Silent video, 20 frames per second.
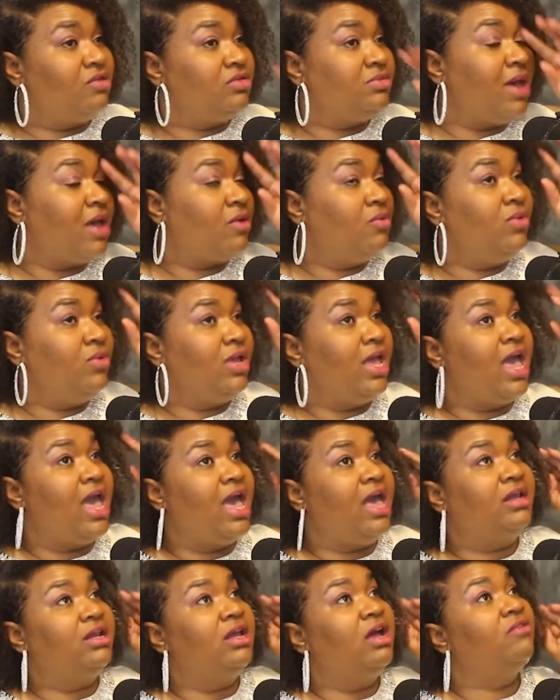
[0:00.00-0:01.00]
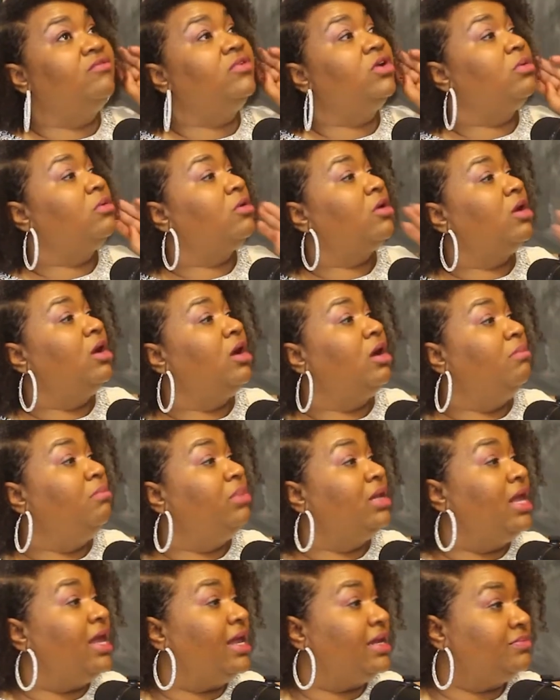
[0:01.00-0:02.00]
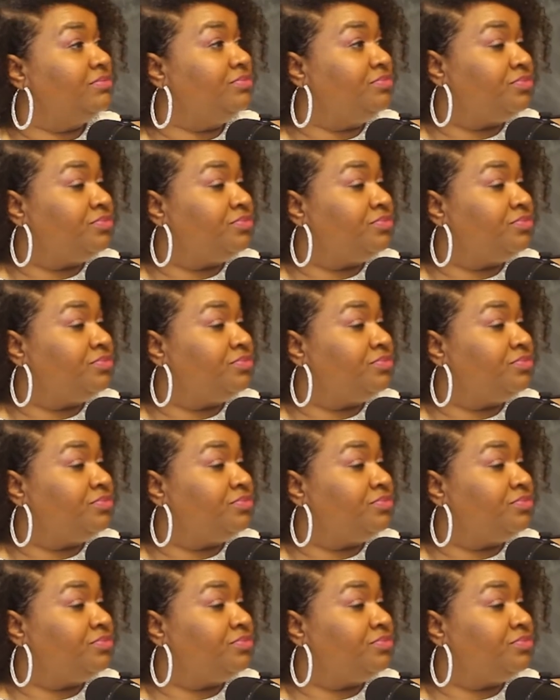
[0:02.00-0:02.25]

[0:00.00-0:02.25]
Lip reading: That was back when we had Governor Blunt.